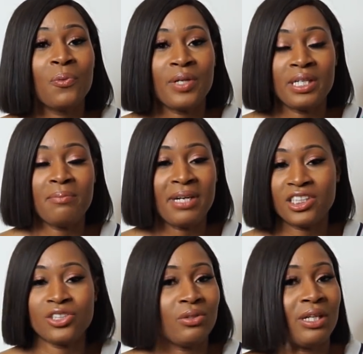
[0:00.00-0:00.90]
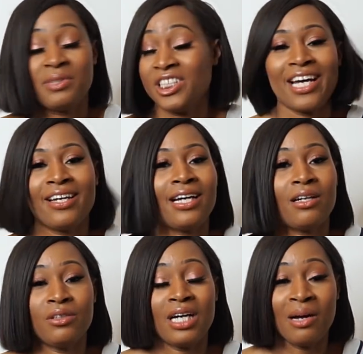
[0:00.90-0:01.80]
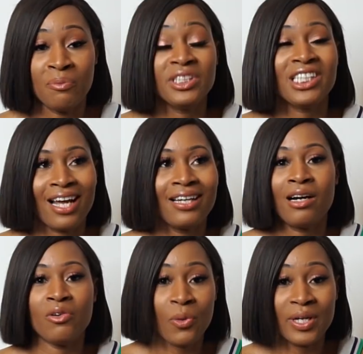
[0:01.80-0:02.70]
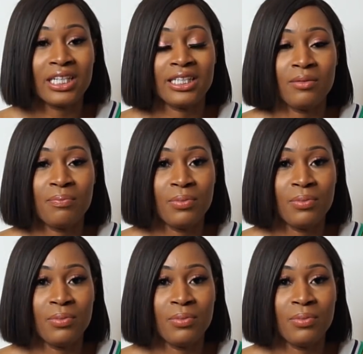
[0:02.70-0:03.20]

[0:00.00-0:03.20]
we make sure that we chat it out, and we chat it out quickly